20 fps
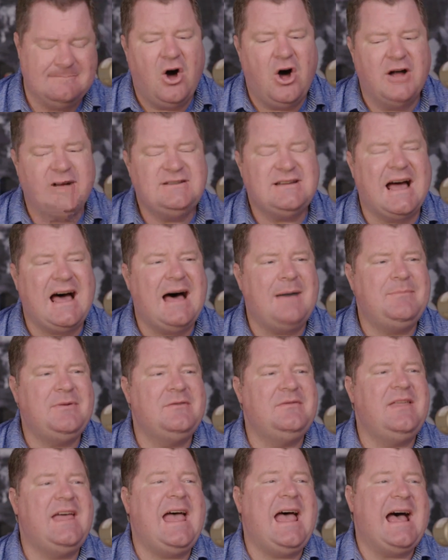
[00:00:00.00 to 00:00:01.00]
On top
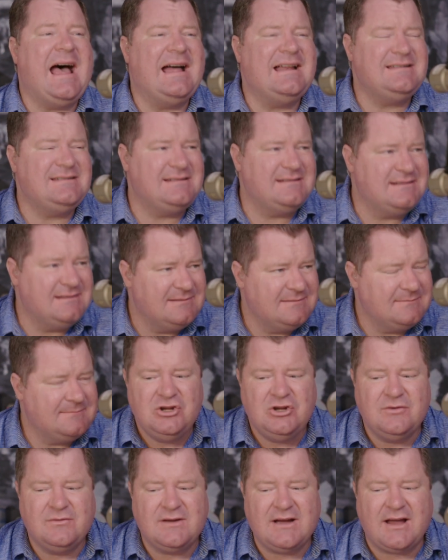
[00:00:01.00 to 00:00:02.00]
of that,
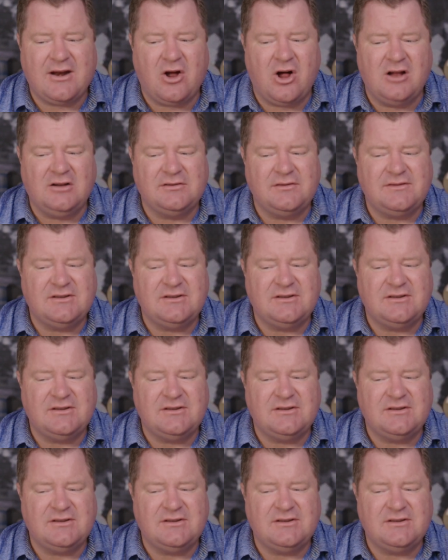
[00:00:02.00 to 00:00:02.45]
you've got all